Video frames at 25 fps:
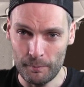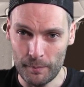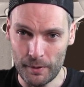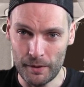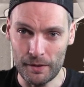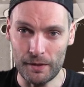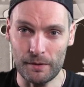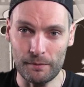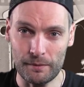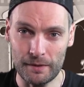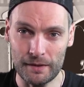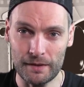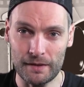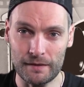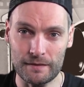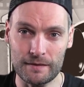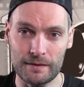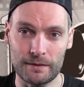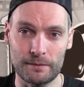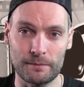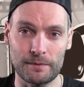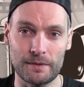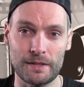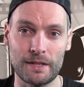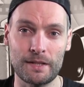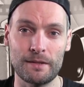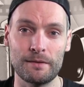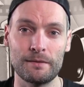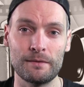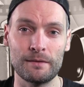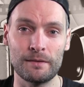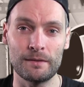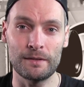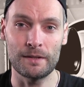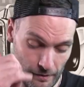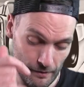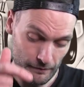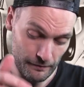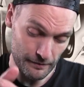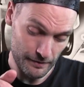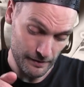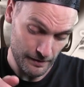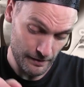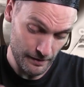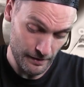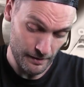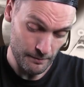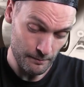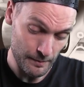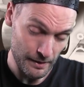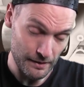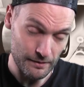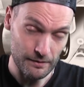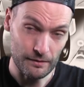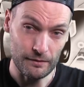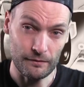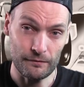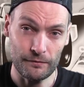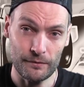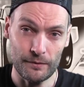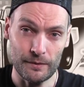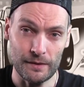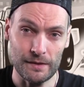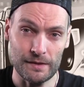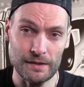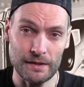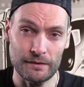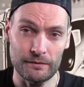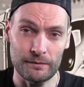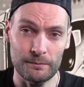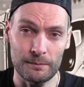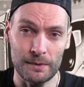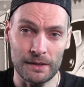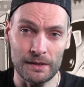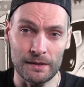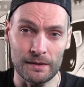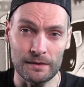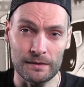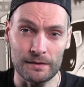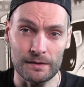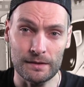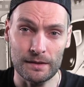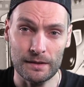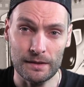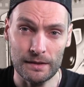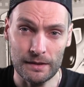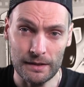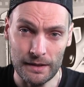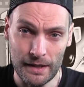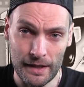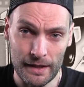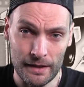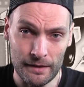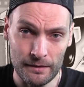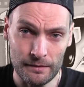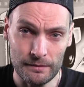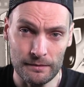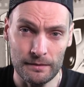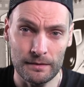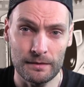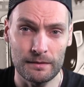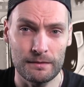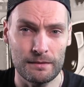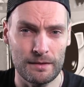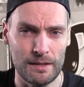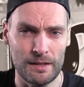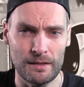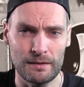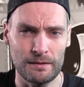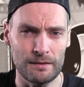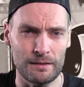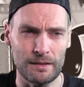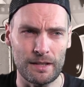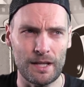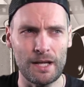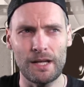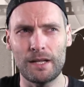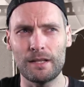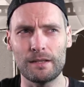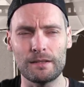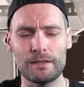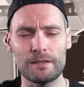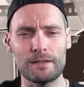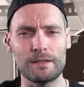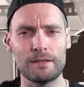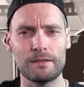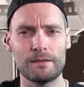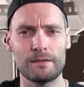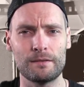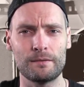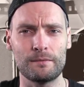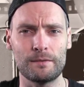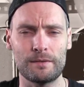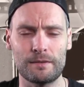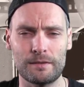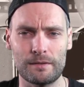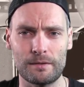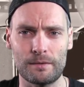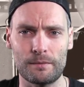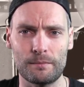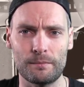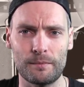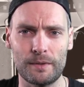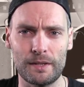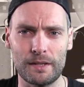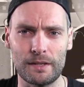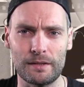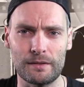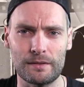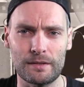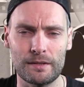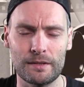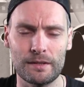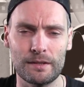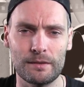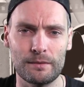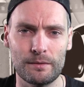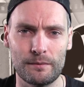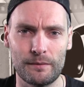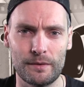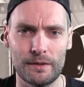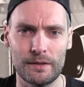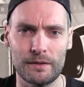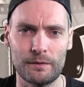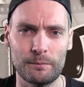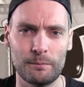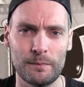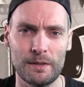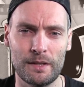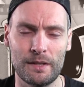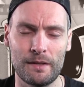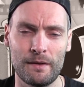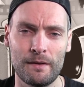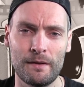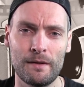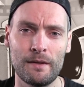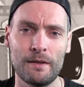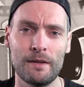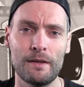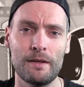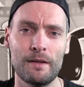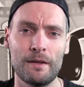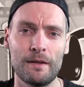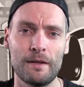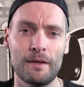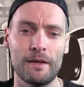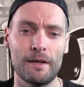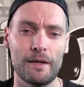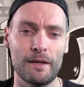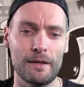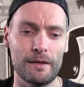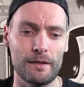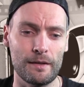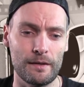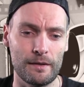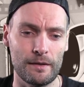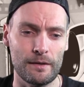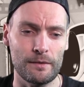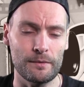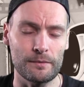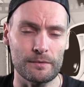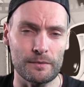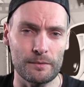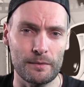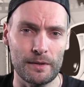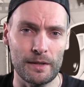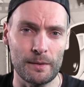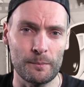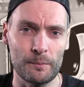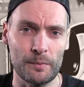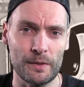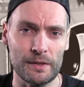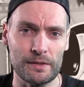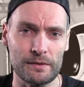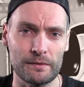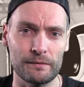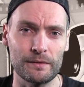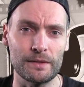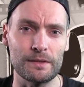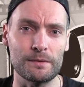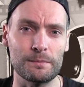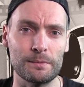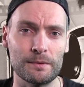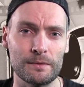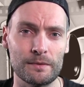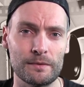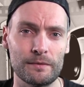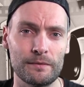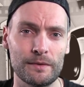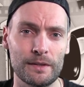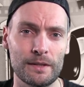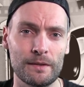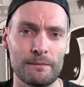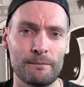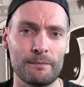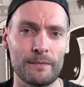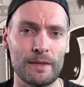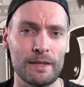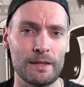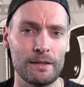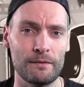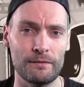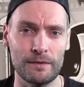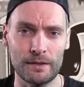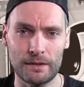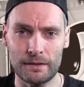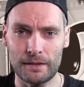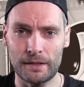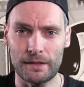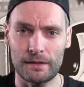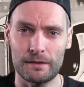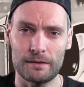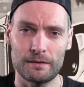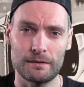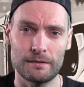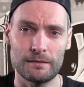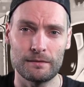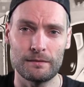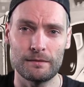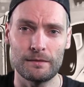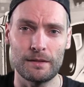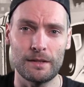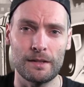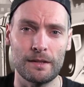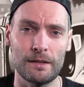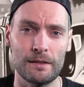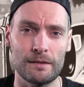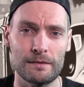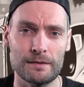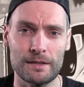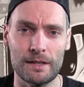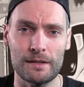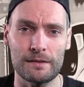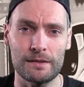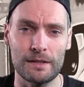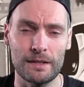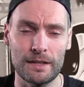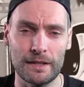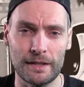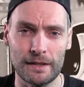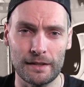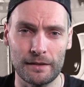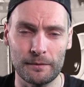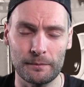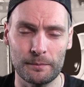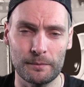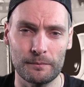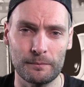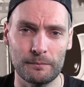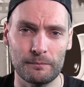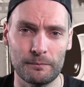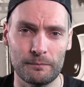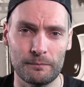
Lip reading: put you in this little zone. Obviously, going back to 47 Meters Down, Uncaged, it's a weird title if you ask me. I was quite impressed with it, to be honest with you. If you like sexy ladies